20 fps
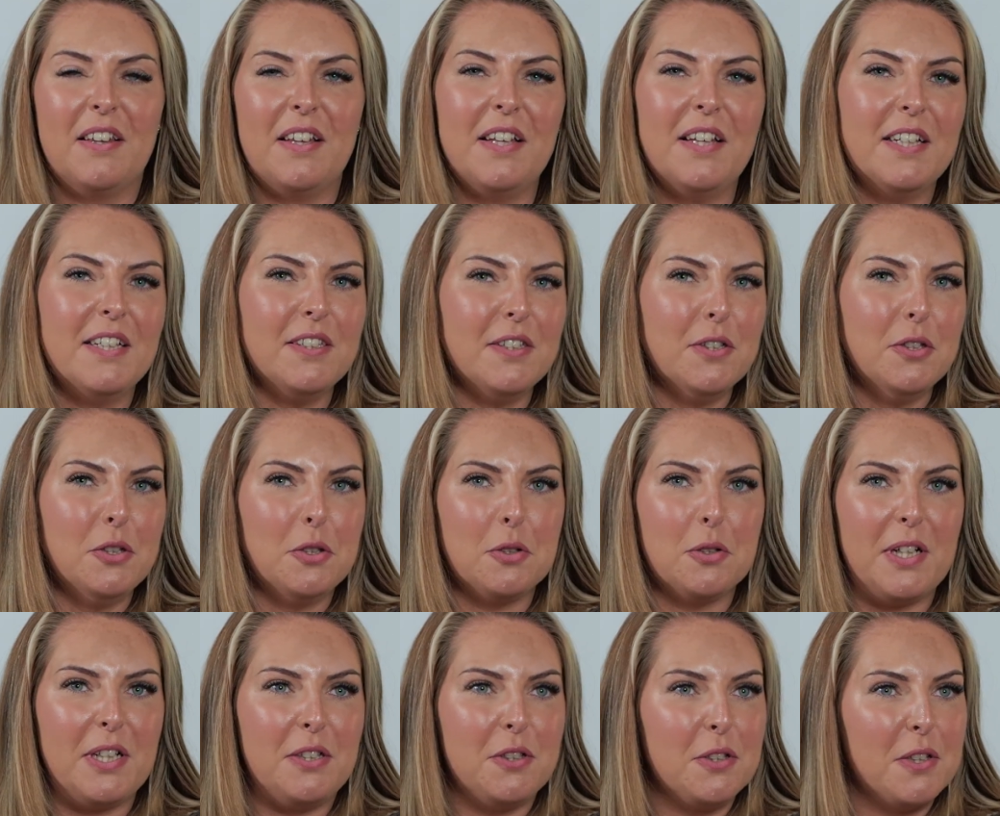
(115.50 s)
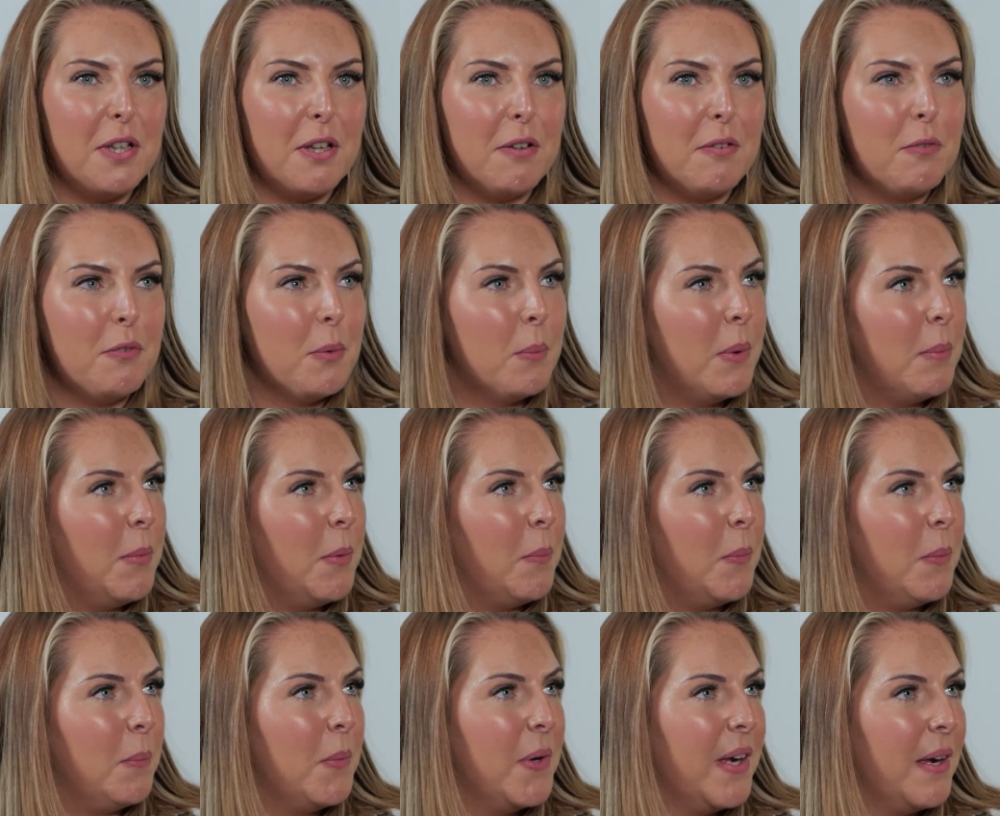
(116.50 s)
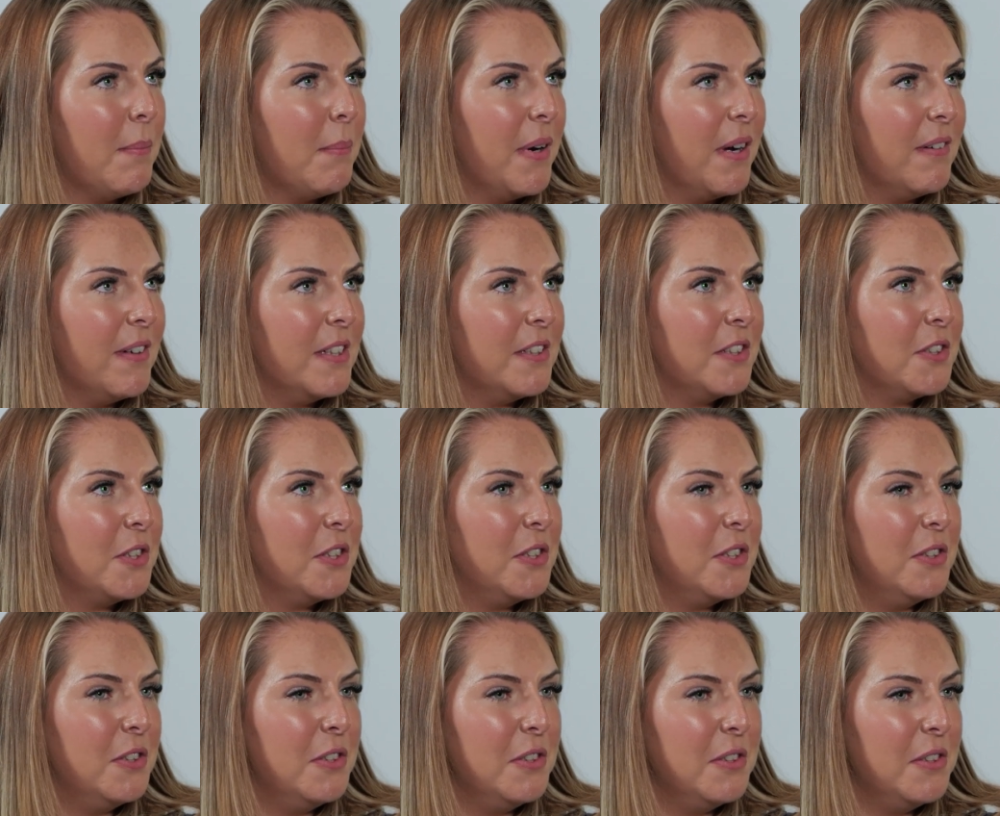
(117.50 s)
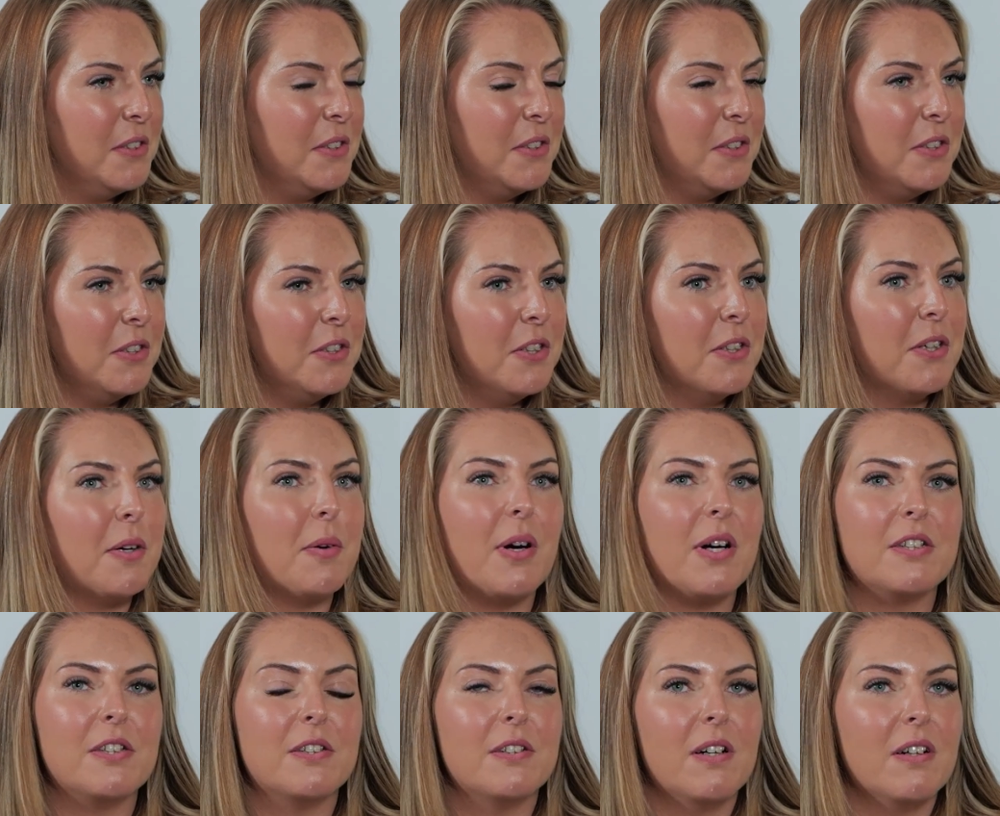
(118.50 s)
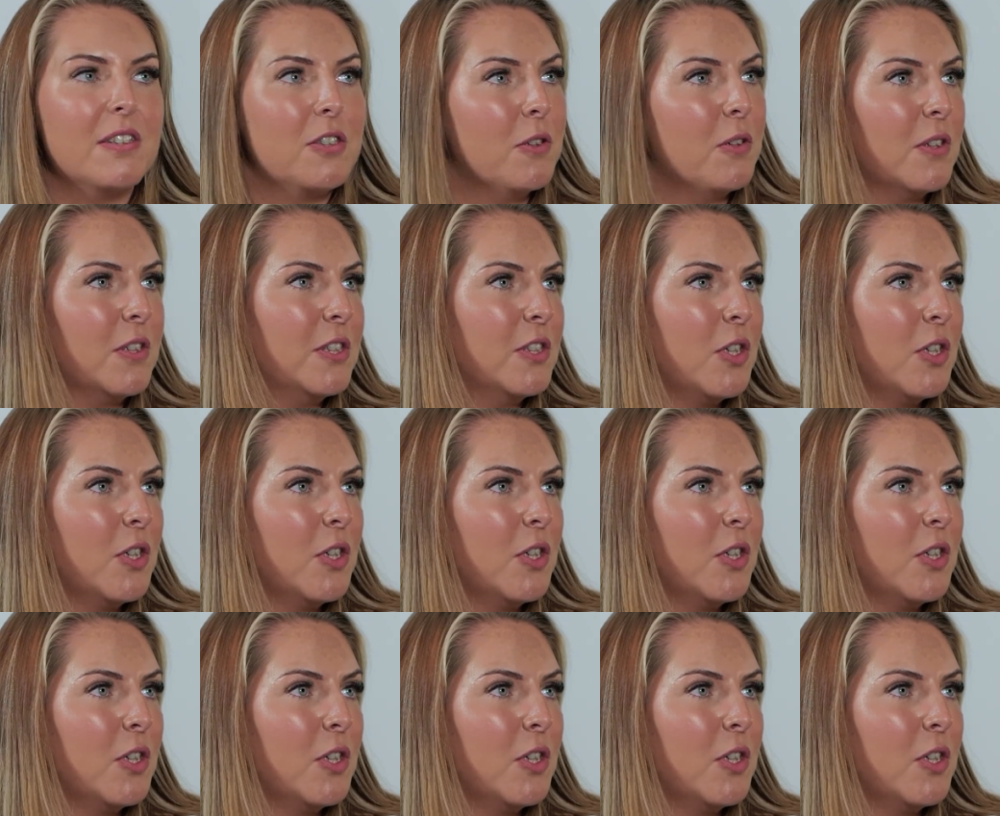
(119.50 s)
think it's a strange thing for women when we get married. You know, I'd got